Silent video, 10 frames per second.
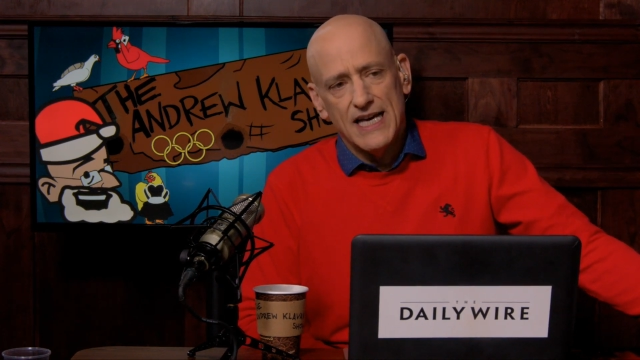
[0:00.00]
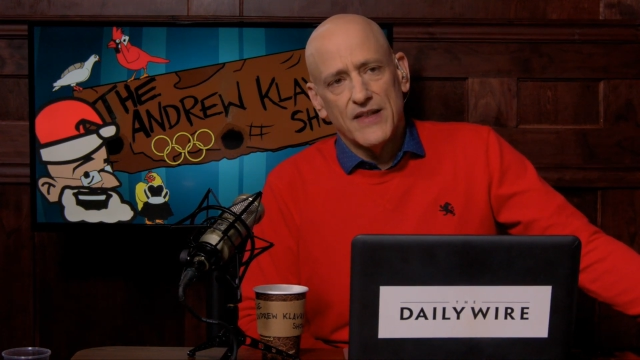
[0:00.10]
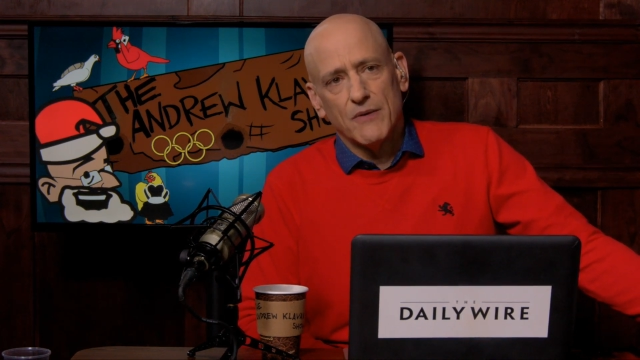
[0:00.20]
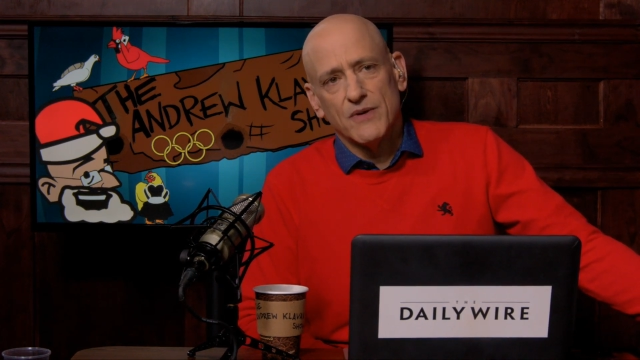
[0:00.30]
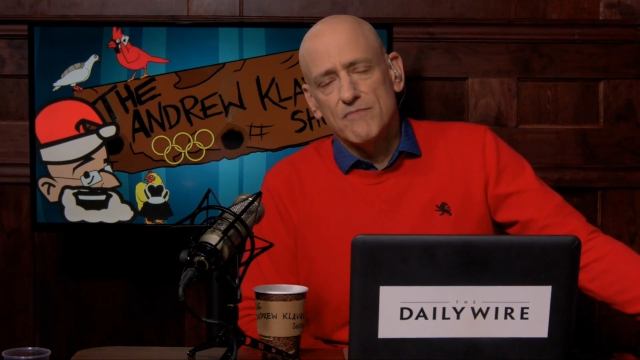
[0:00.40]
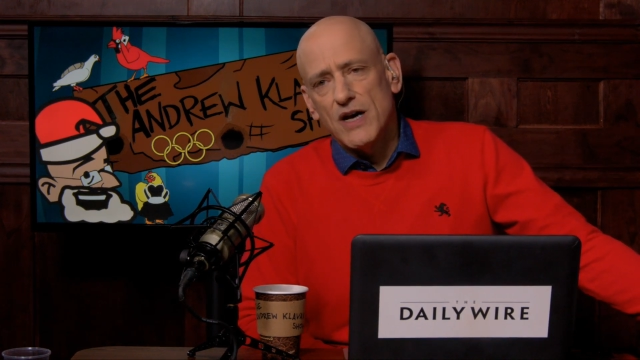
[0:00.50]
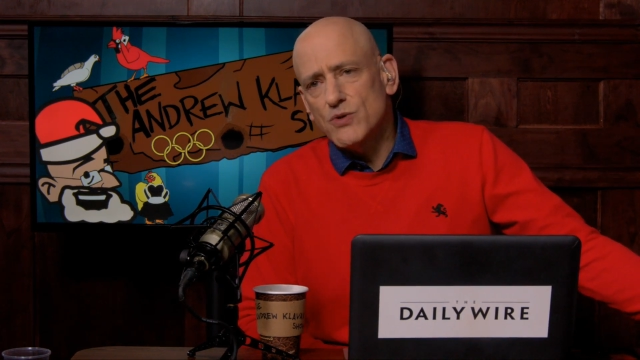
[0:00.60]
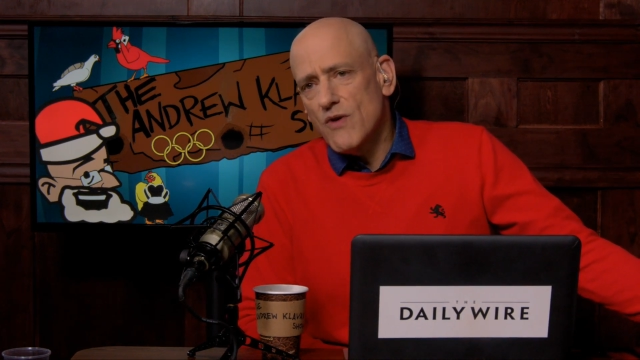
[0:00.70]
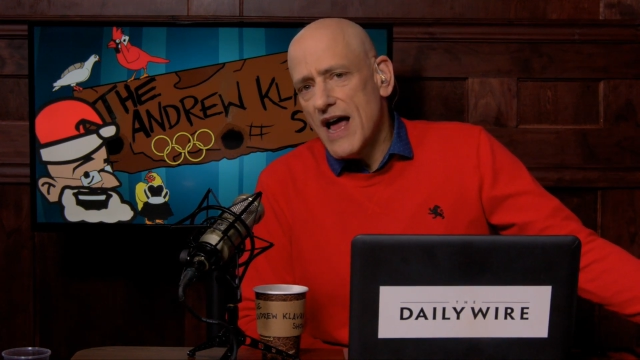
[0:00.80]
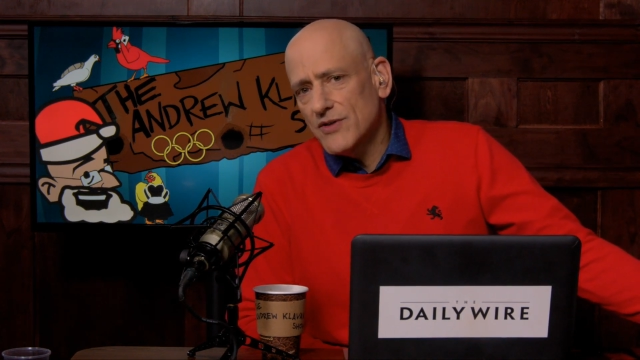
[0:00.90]
They would
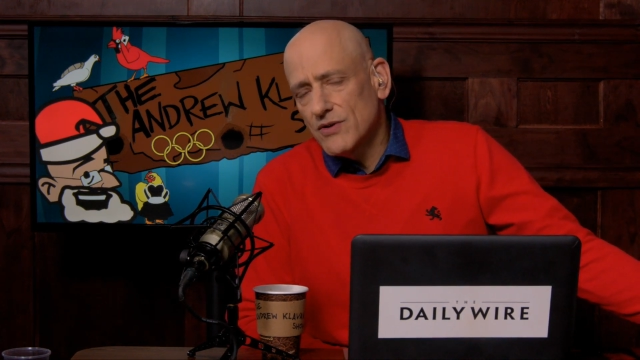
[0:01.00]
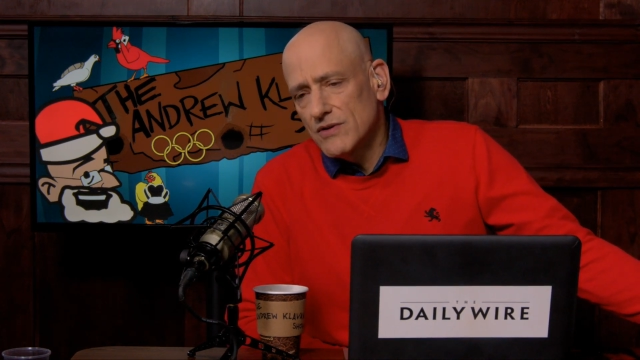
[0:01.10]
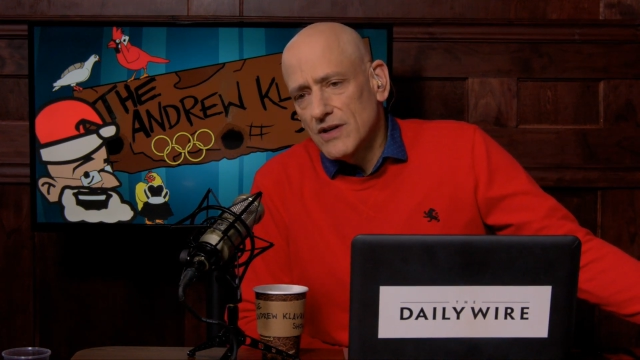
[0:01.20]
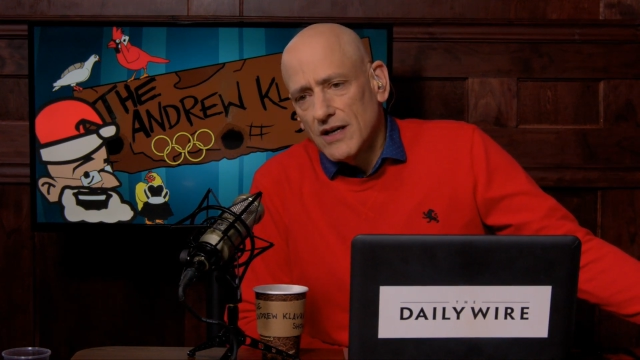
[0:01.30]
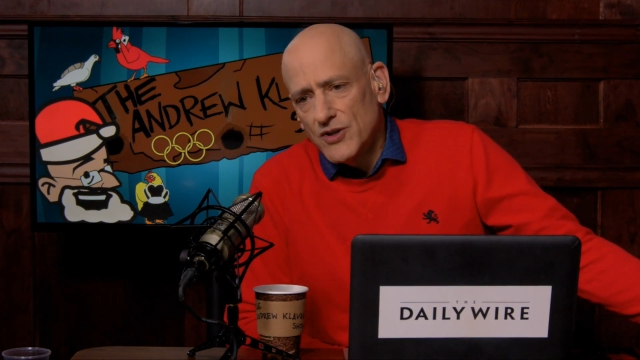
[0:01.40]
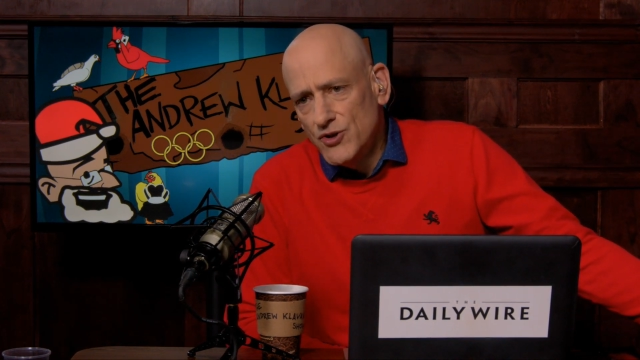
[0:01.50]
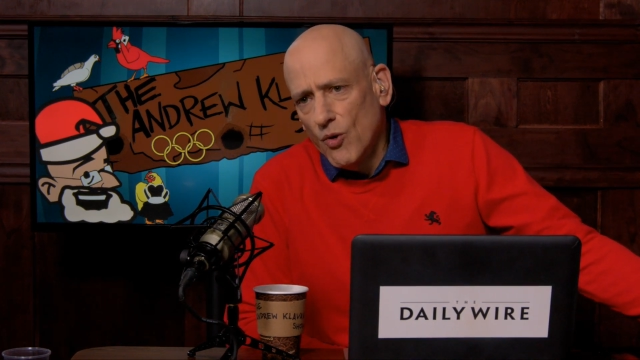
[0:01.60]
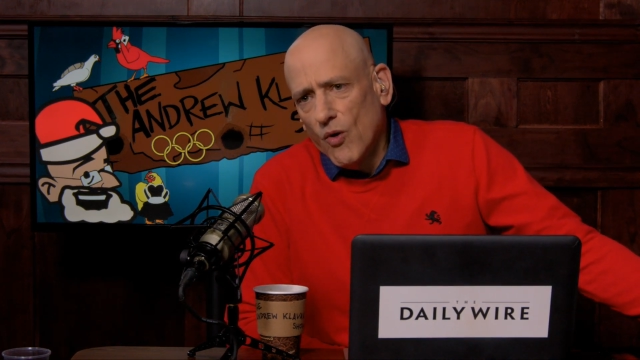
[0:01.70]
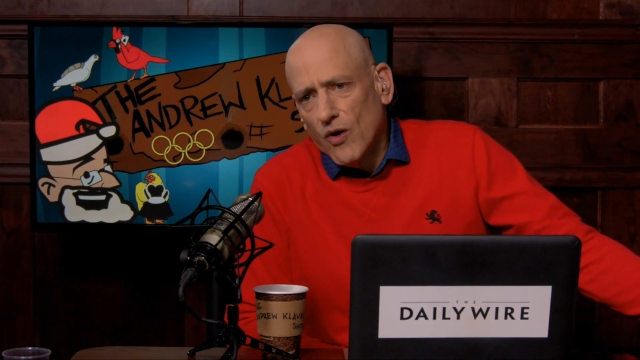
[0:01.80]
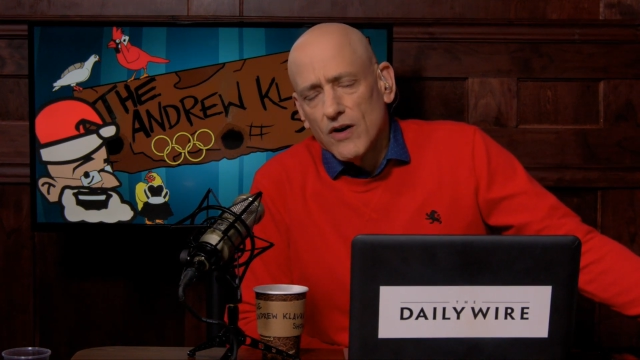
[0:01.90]
much rather
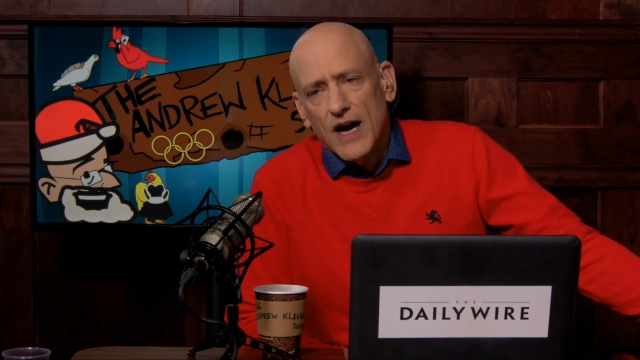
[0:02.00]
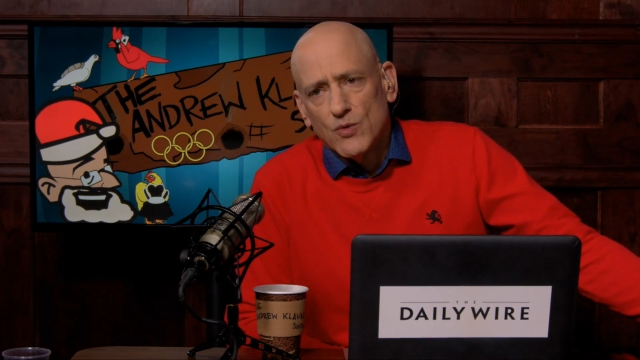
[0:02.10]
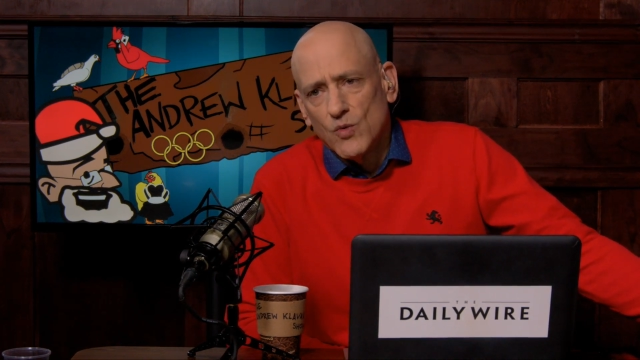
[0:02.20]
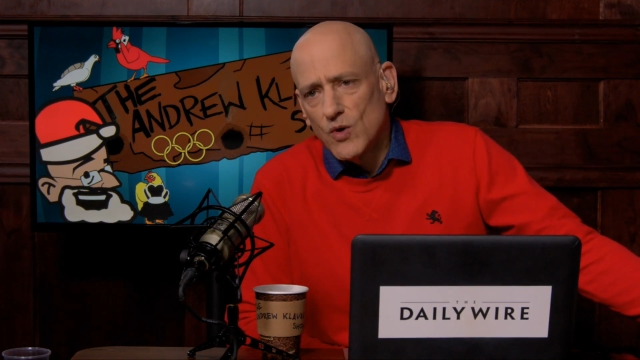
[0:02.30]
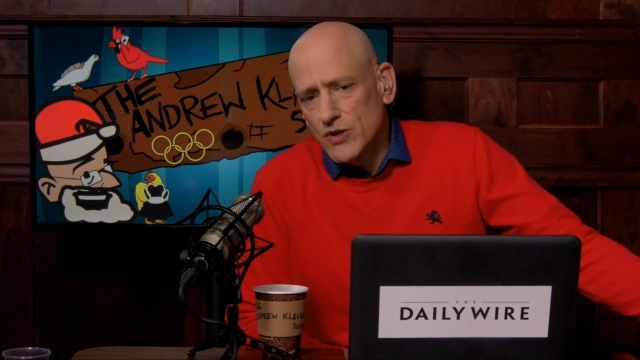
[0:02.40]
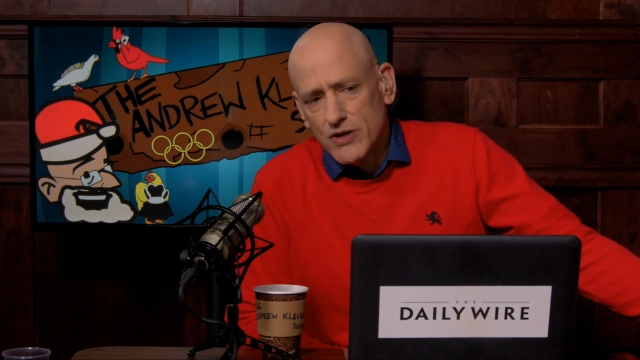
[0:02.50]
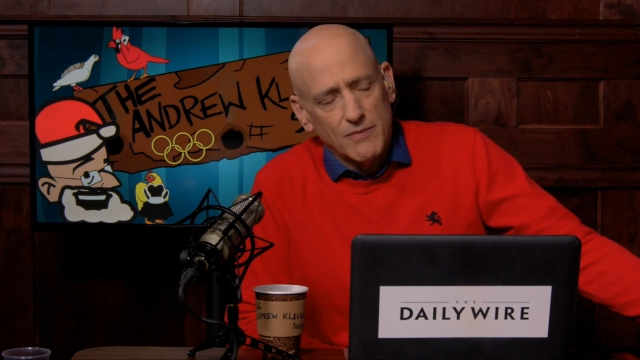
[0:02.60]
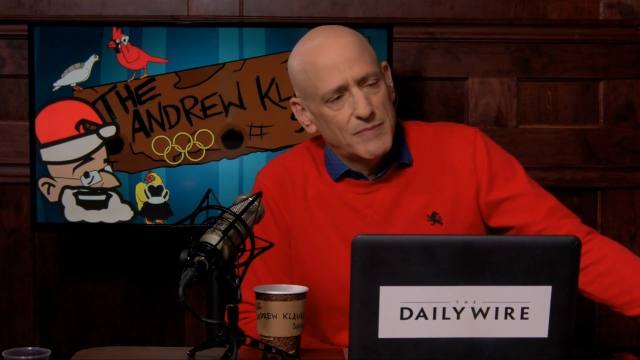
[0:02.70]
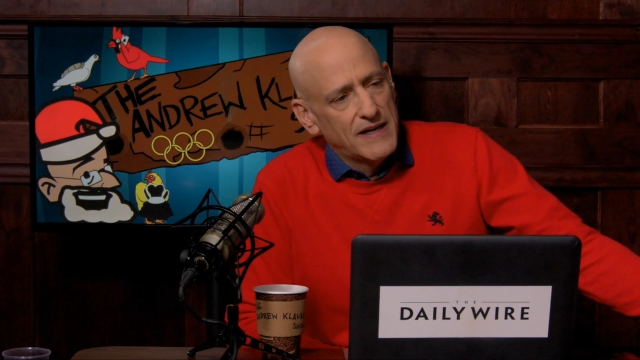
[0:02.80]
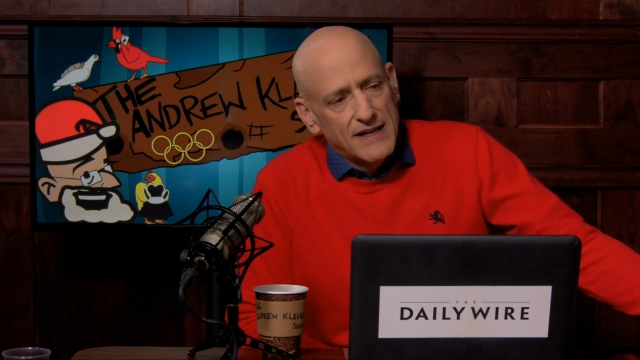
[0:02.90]
adore and
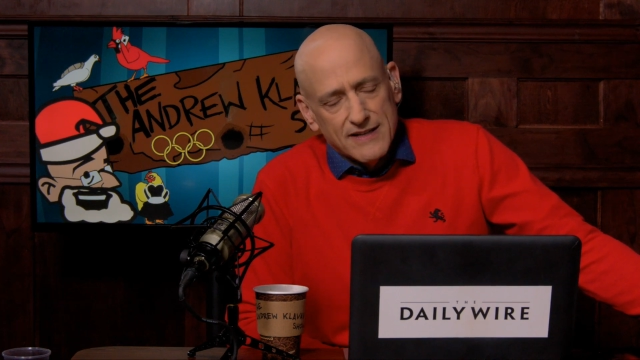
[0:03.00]
worship